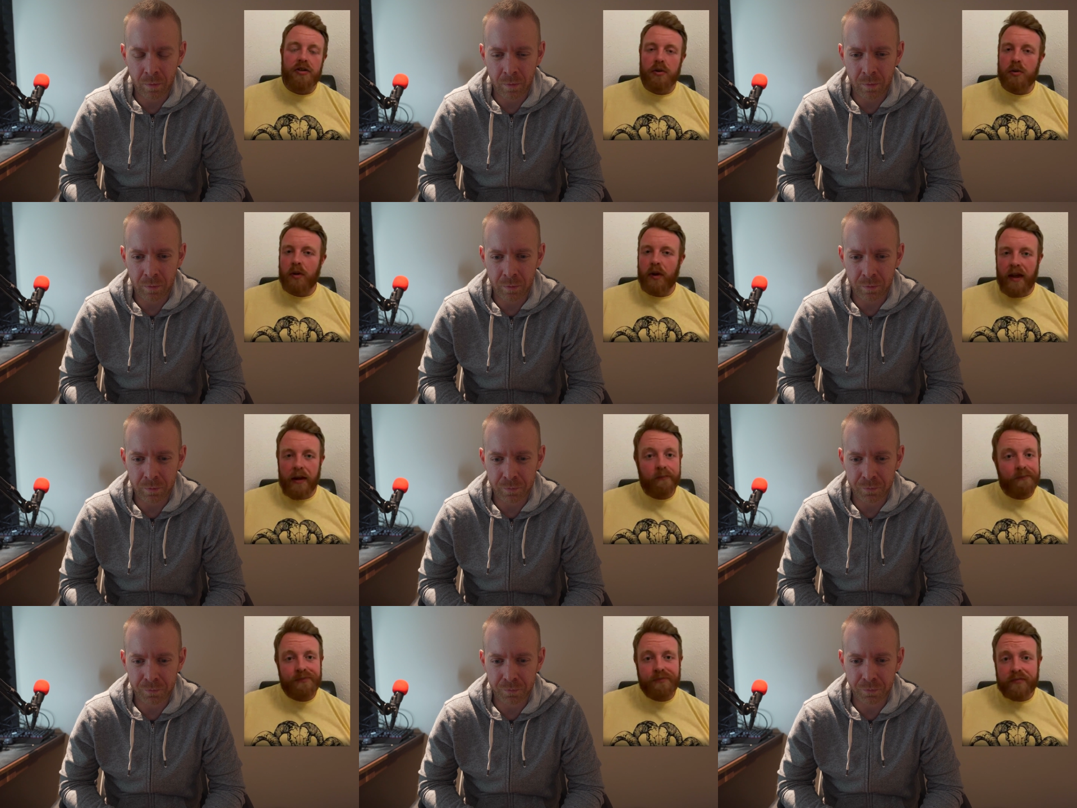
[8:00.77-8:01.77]
Speaker 1: short,
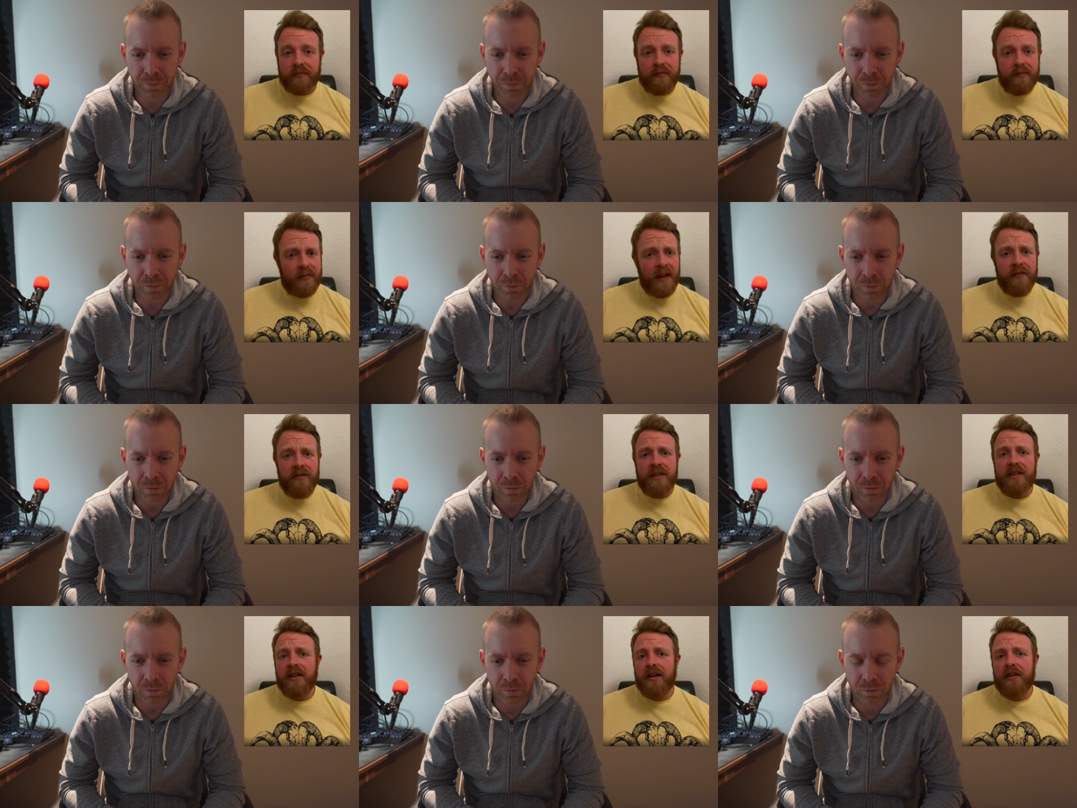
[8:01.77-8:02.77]
getting
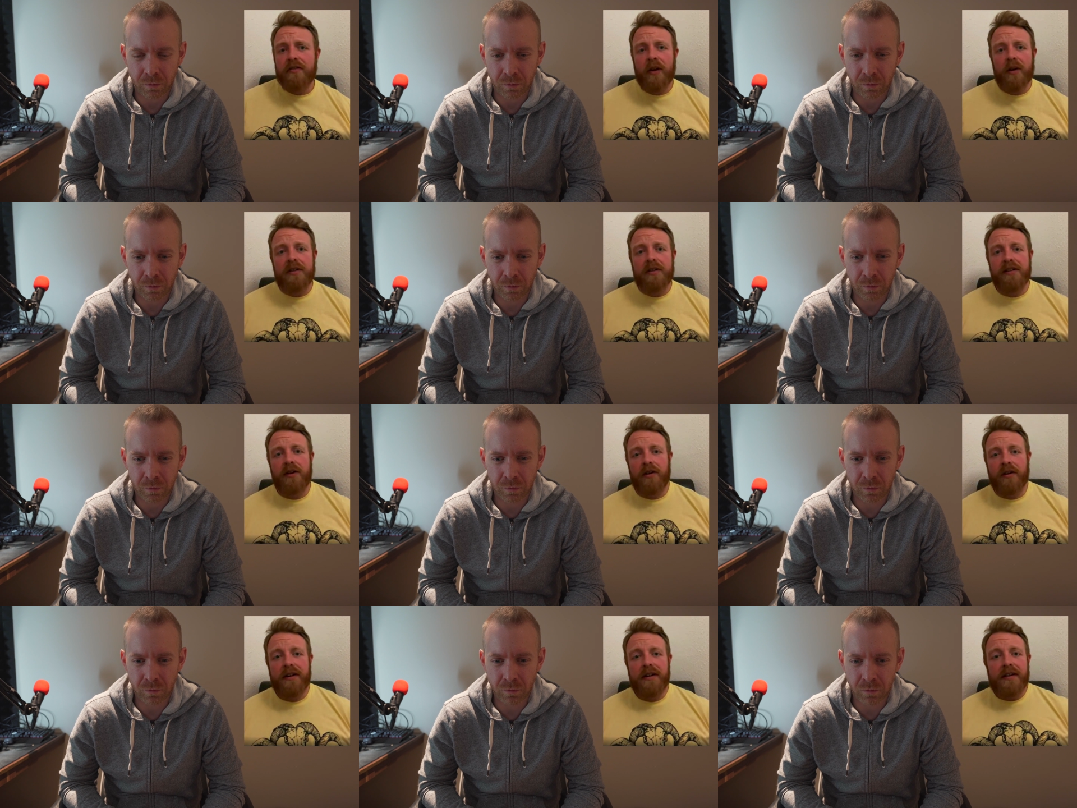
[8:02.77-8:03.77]
everything done, focusing
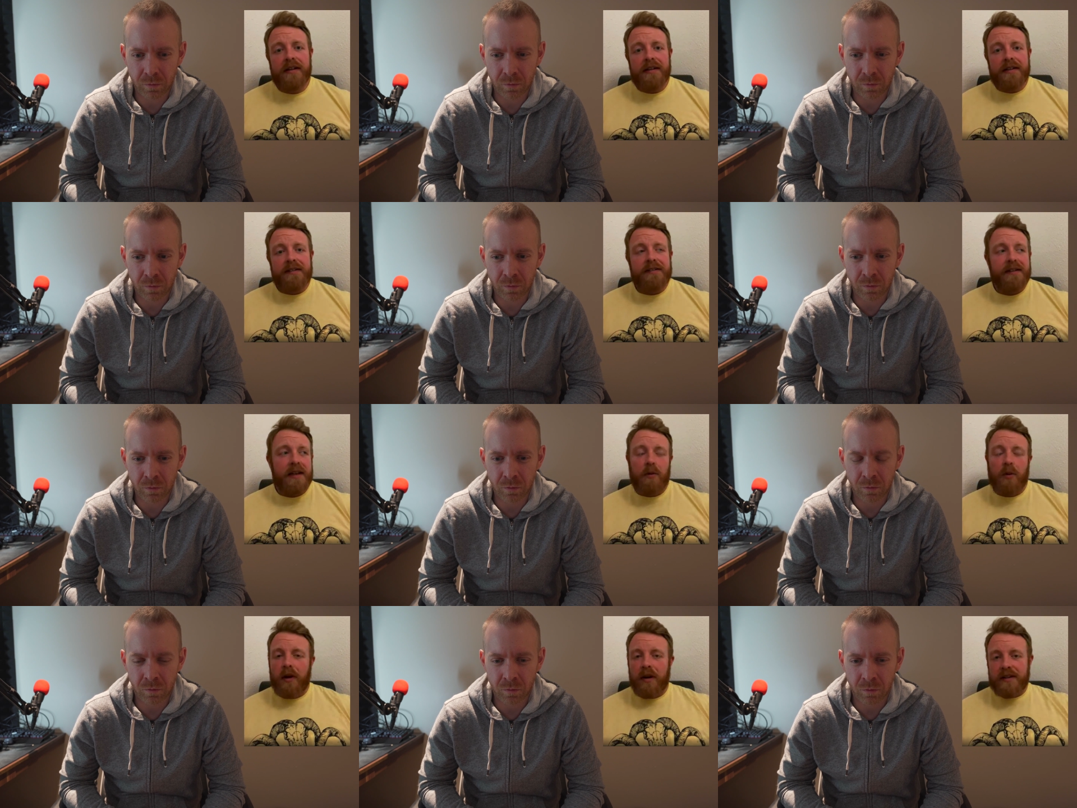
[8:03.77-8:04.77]
on sleep
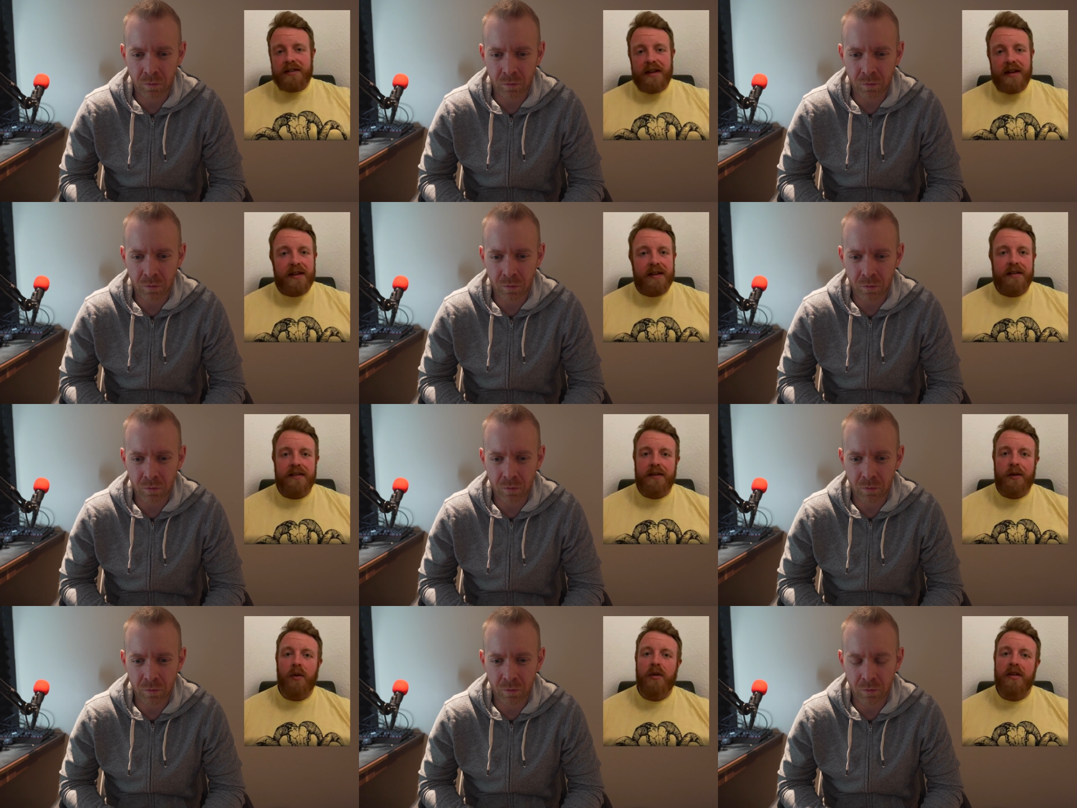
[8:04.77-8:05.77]
quality and
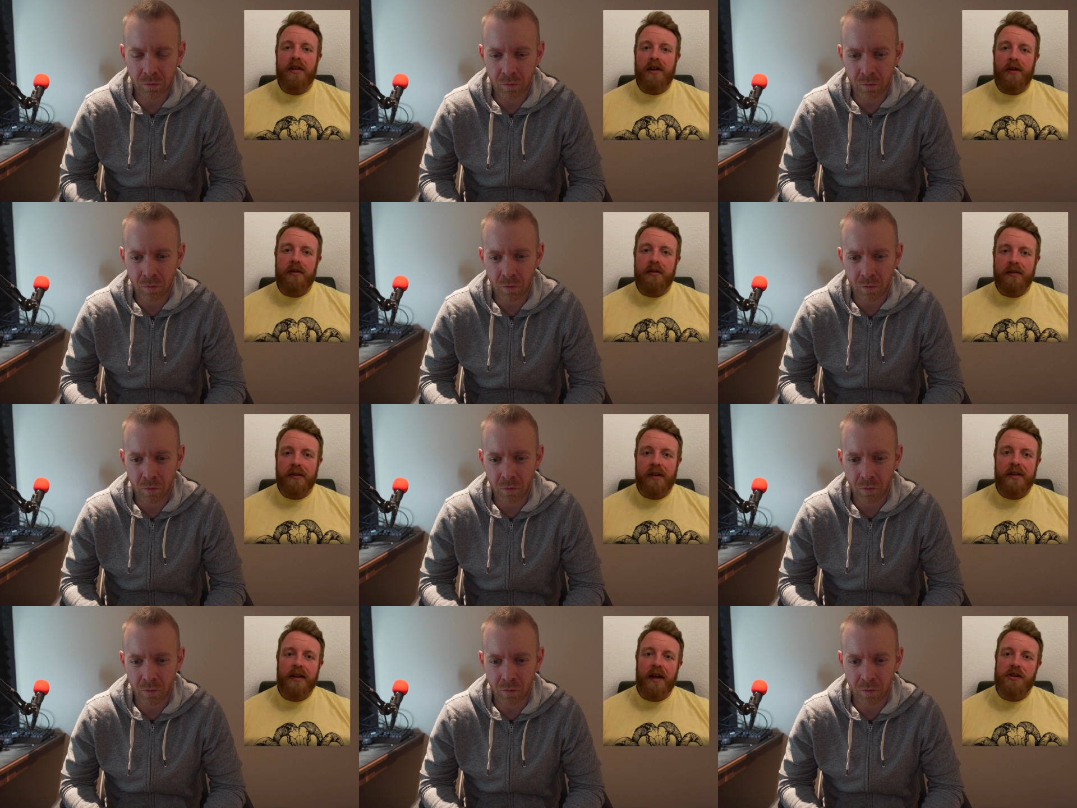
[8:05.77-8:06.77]
all the other little
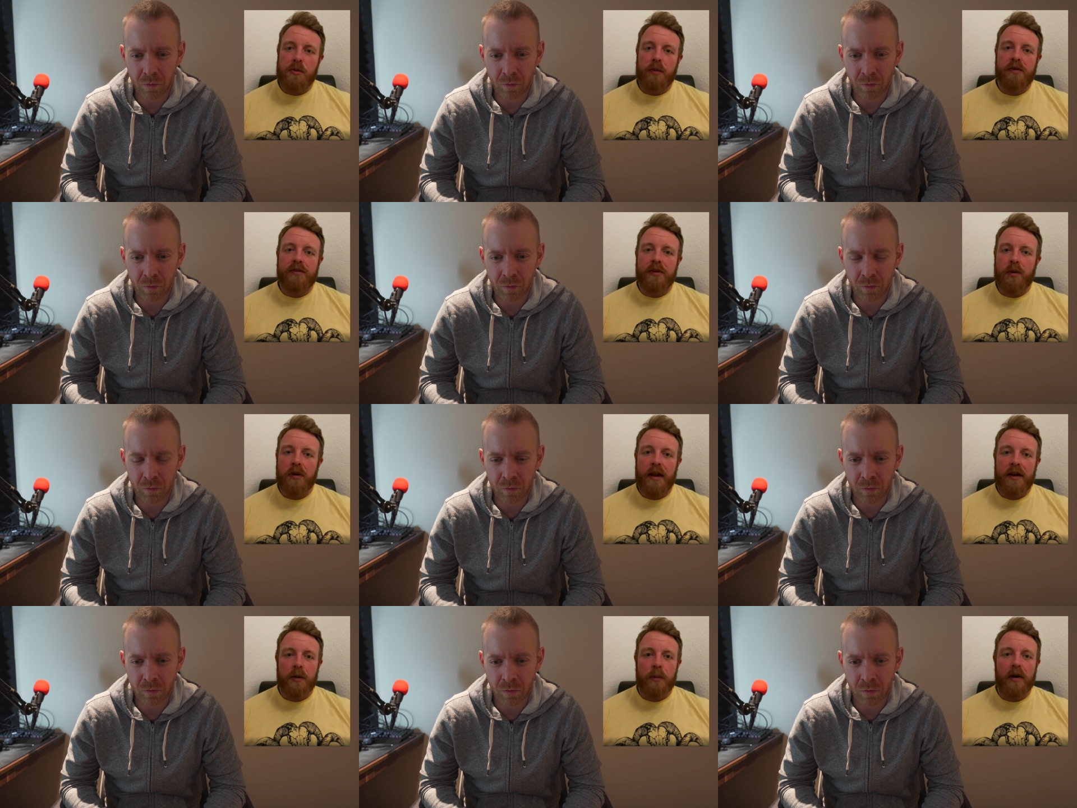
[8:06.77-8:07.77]
intangibles that all
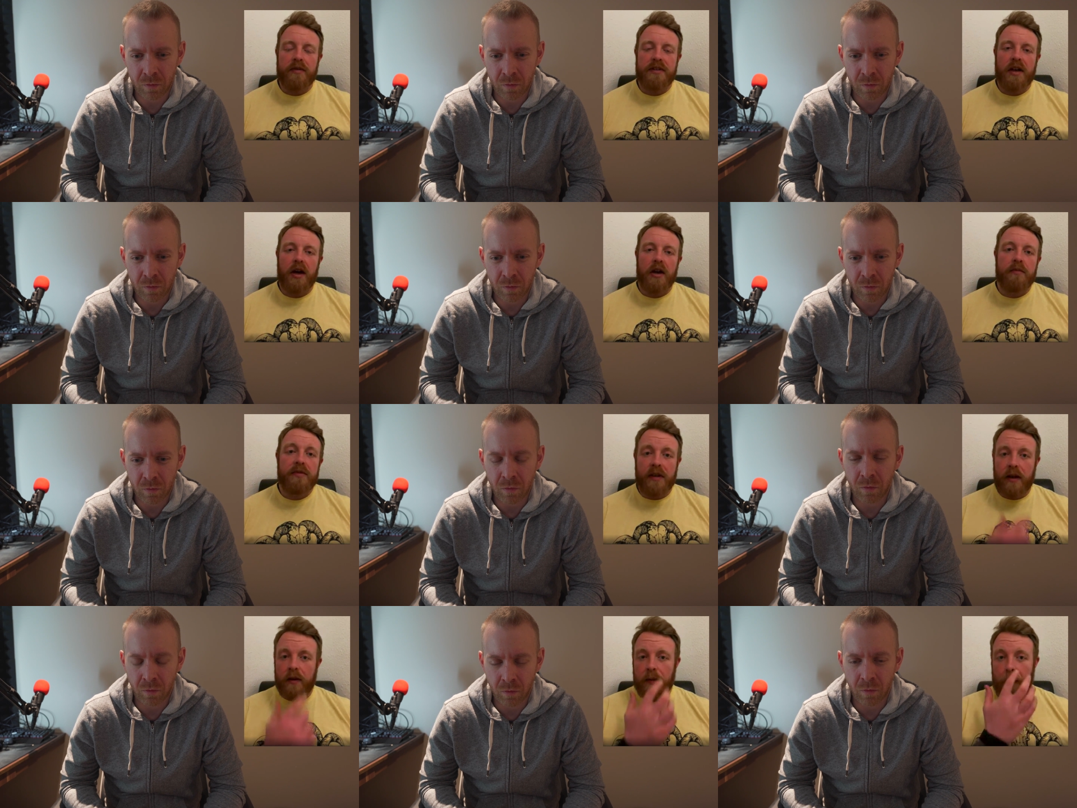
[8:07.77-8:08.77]
add up over time.
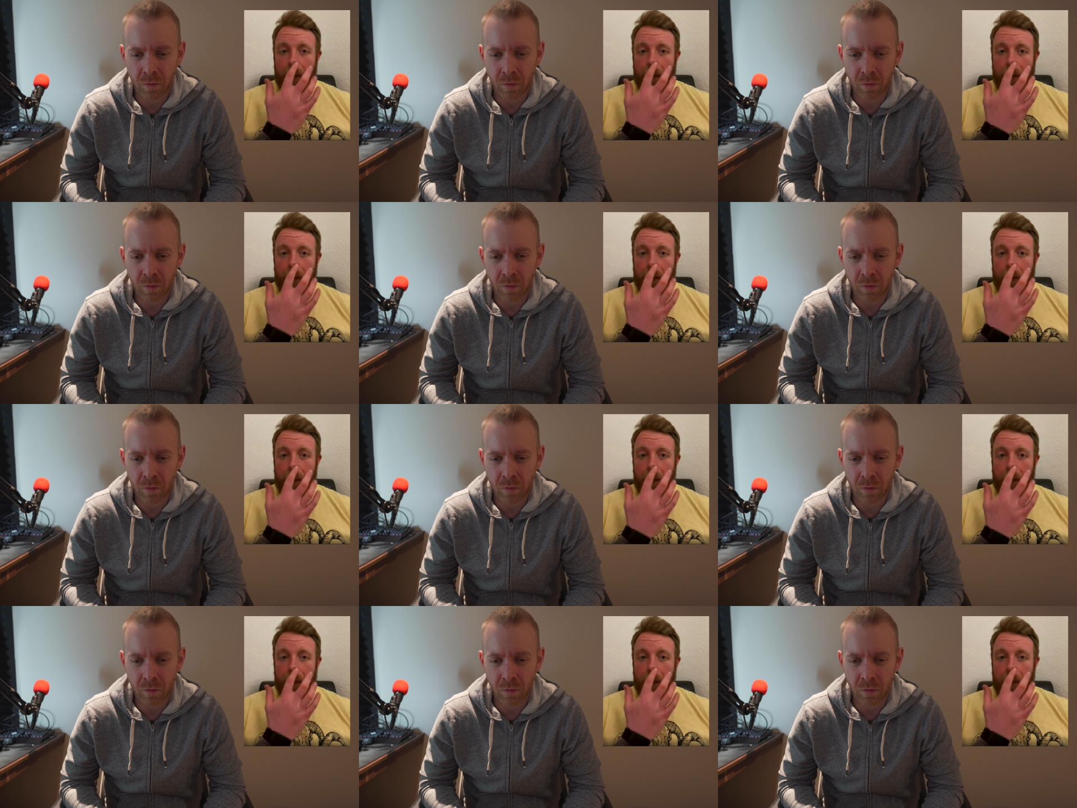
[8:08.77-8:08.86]
So,